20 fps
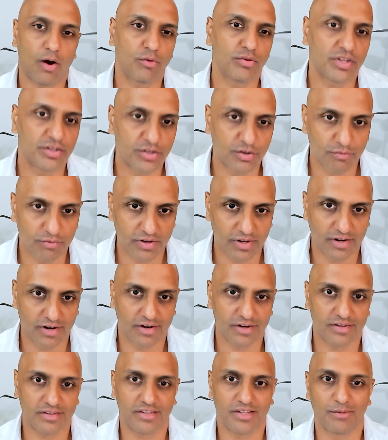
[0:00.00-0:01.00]
that you've
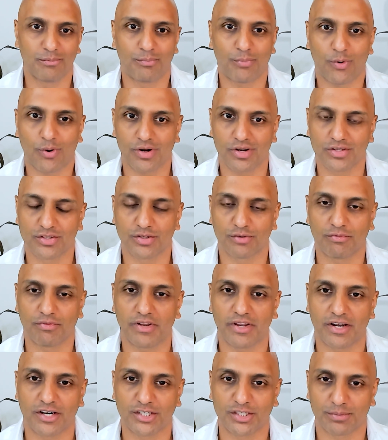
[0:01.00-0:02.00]
learned the importance of
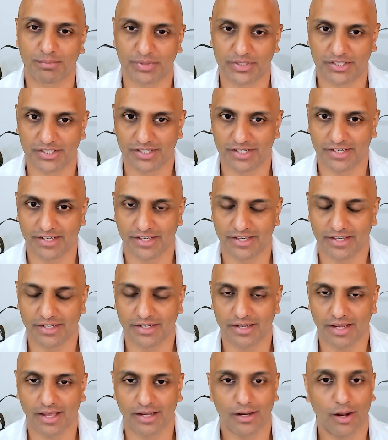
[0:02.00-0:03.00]
leadership
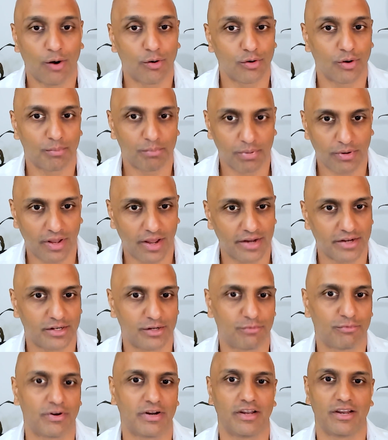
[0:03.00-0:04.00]
agility and how to apply
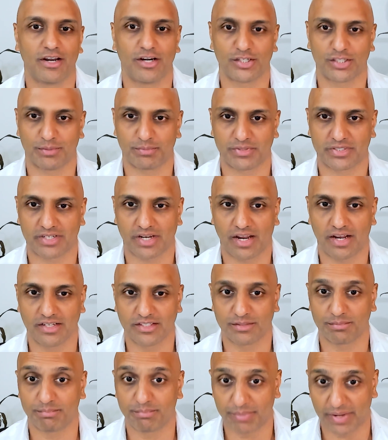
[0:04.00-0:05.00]
different leadership styles
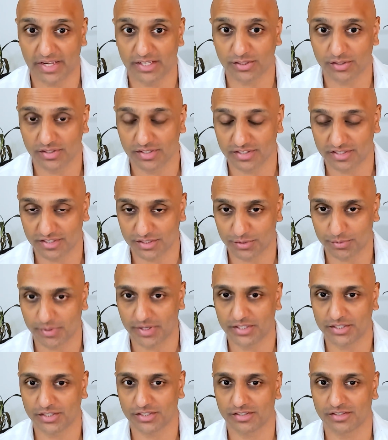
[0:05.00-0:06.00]
based on the
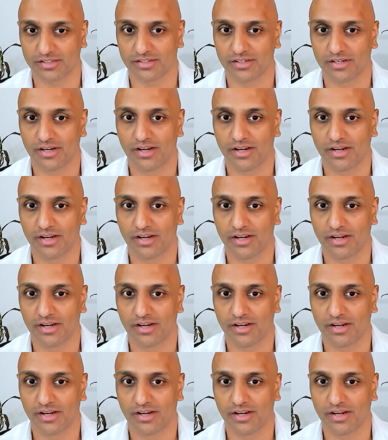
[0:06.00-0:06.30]
situation,